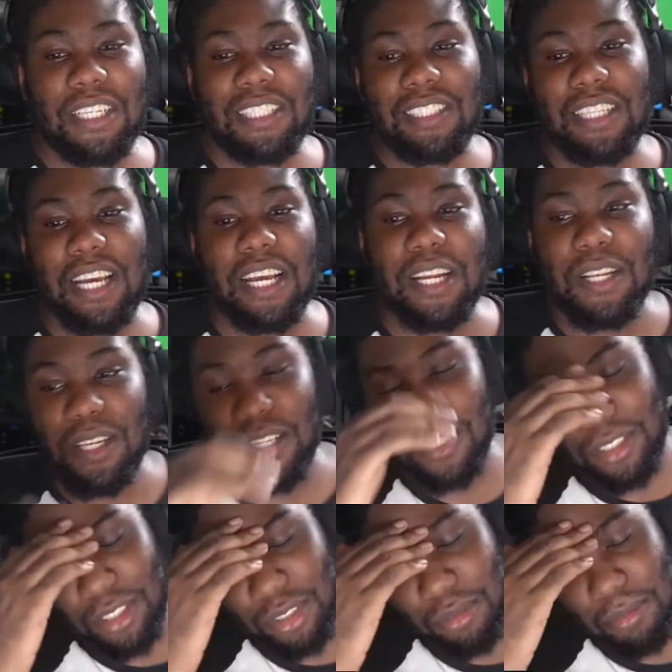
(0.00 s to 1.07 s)
say this
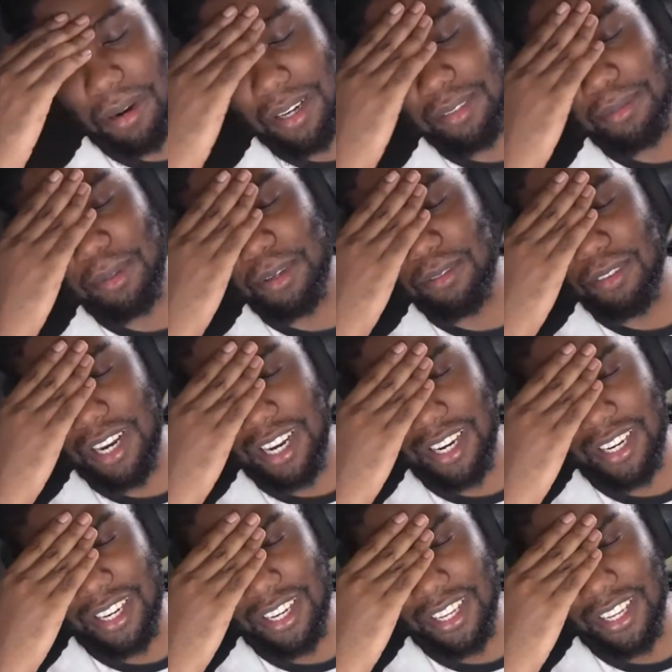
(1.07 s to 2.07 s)
just reminds me of like